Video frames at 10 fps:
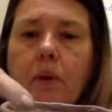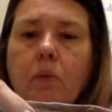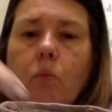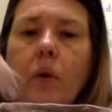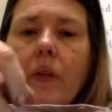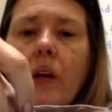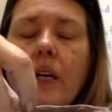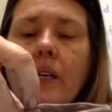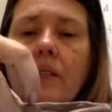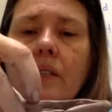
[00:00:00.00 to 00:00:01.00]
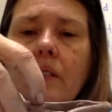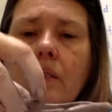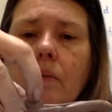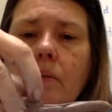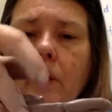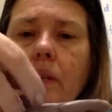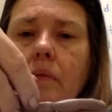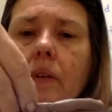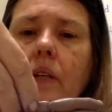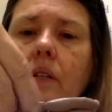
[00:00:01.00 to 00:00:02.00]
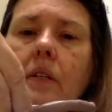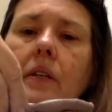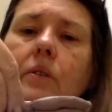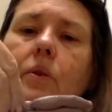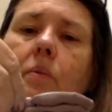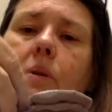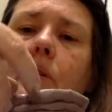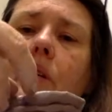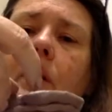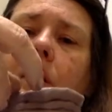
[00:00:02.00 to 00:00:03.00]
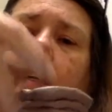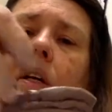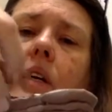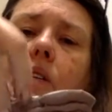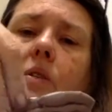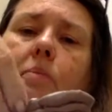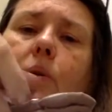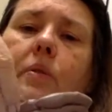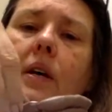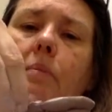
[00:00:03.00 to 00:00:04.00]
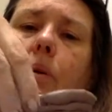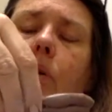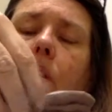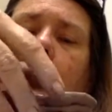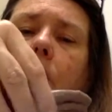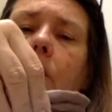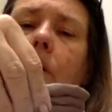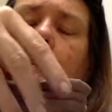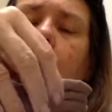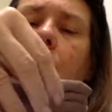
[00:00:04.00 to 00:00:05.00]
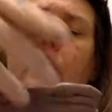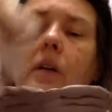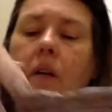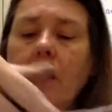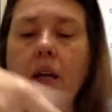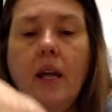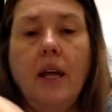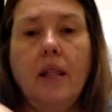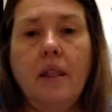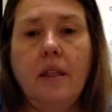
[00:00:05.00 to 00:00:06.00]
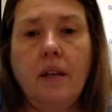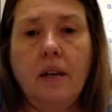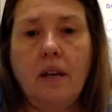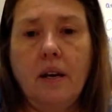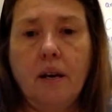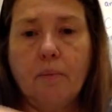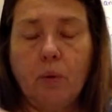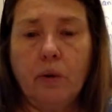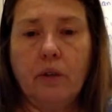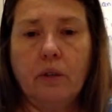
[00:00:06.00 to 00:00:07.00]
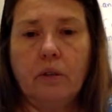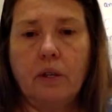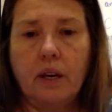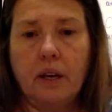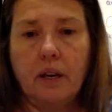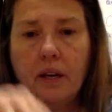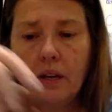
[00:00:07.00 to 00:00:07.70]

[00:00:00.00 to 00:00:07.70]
one that ended. It ended here, so I'm just going to smooth that part. Then I'm going to take